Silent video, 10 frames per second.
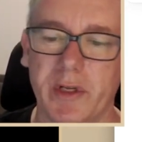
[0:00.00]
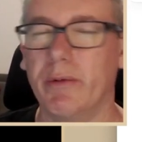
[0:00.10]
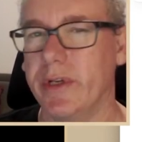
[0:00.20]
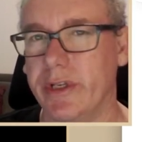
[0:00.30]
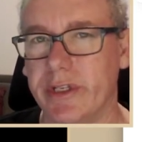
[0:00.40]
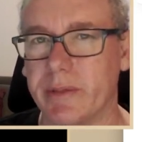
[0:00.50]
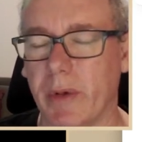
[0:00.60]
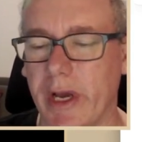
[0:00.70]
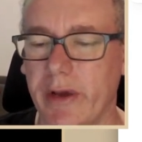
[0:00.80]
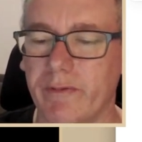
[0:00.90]
I wouldn't use
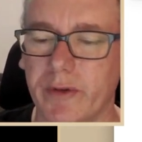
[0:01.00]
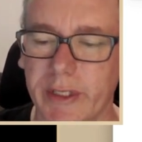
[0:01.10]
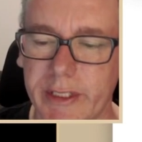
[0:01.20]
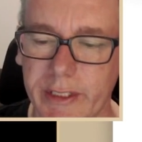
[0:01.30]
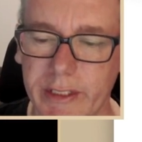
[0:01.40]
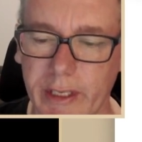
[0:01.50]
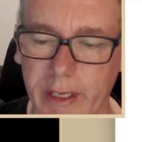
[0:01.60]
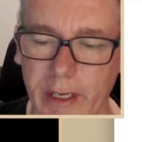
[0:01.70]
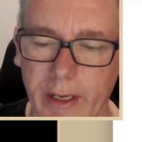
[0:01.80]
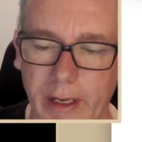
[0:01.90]
my own voice
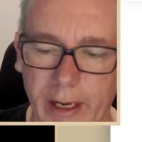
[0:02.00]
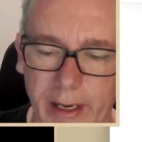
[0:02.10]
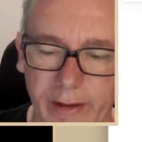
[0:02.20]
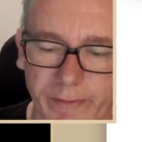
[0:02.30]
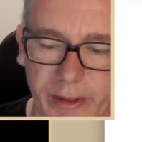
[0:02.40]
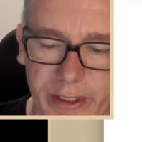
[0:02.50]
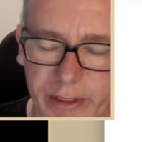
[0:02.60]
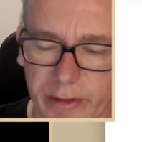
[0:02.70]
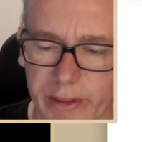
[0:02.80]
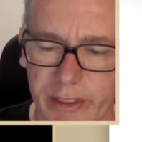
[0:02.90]
for this
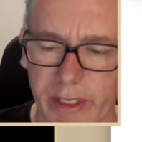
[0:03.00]
sort of